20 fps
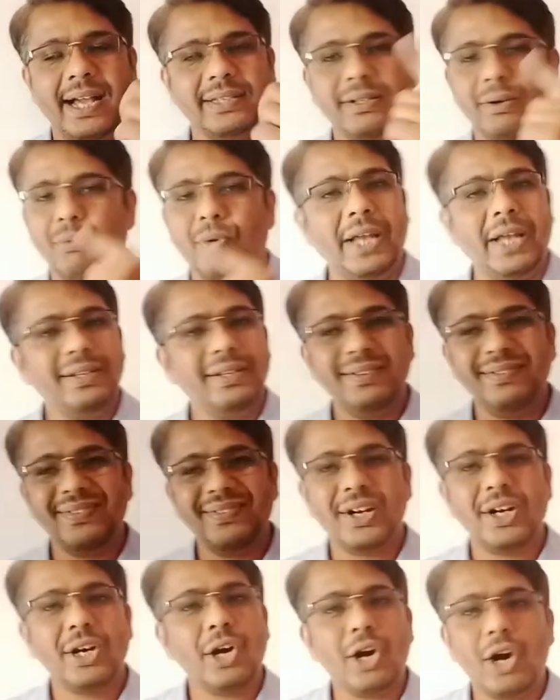At either
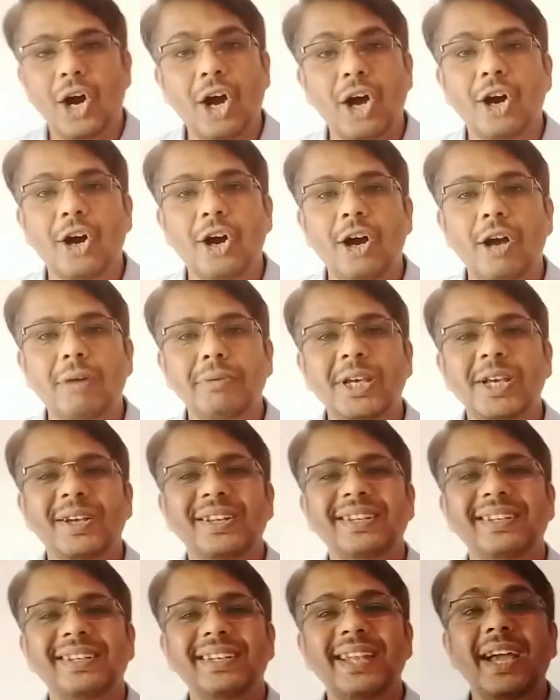1
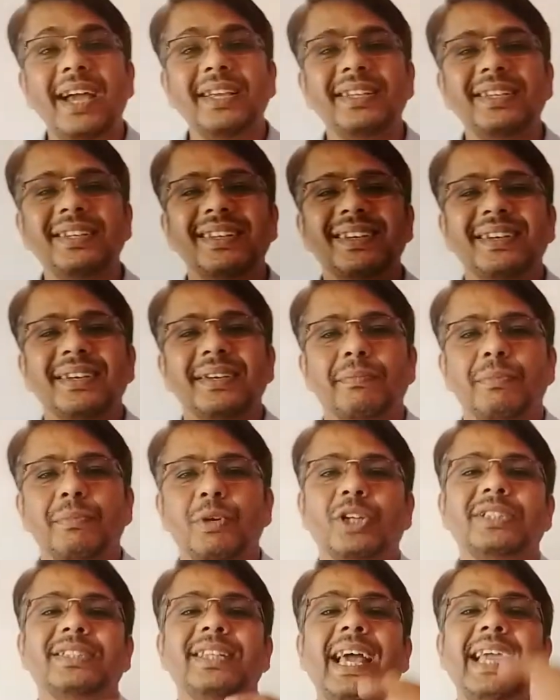or
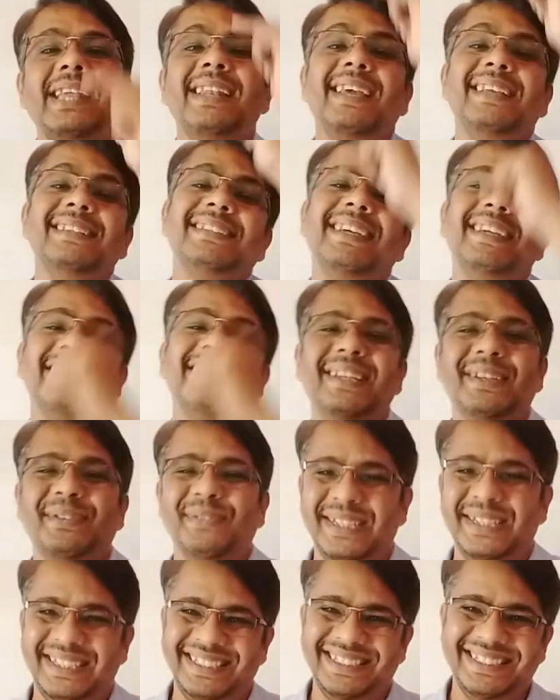9, because 9
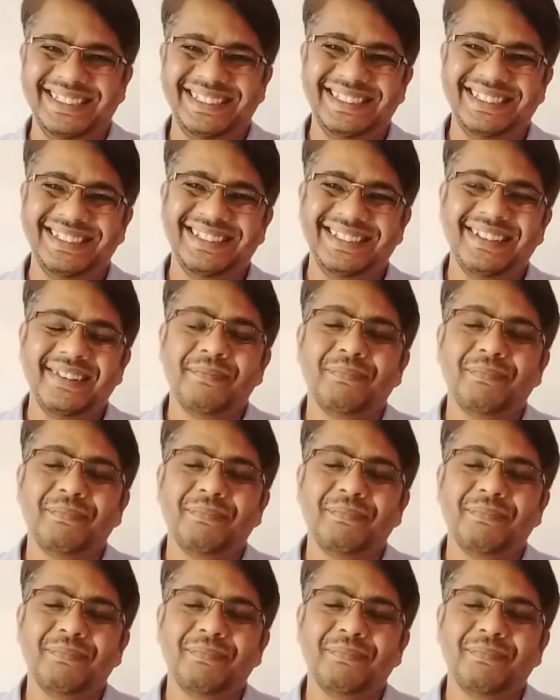9s are 81.